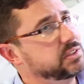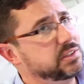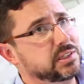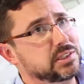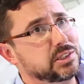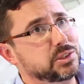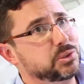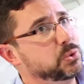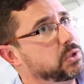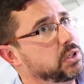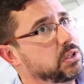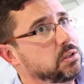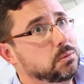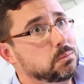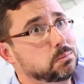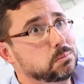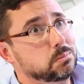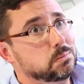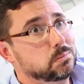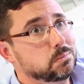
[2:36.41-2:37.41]
Not direct
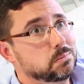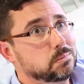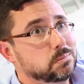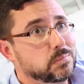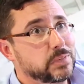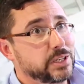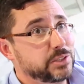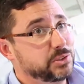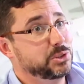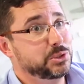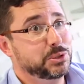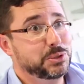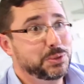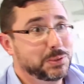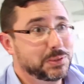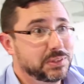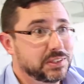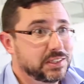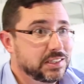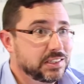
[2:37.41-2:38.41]
financial
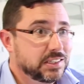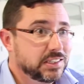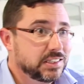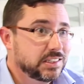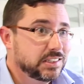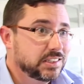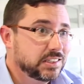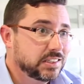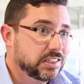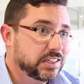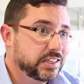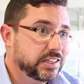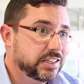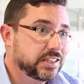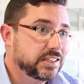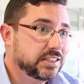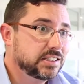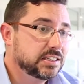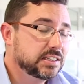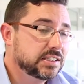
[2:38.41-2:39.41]
contributions,
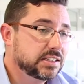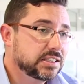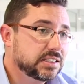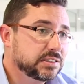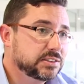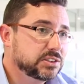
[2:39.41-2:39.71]
not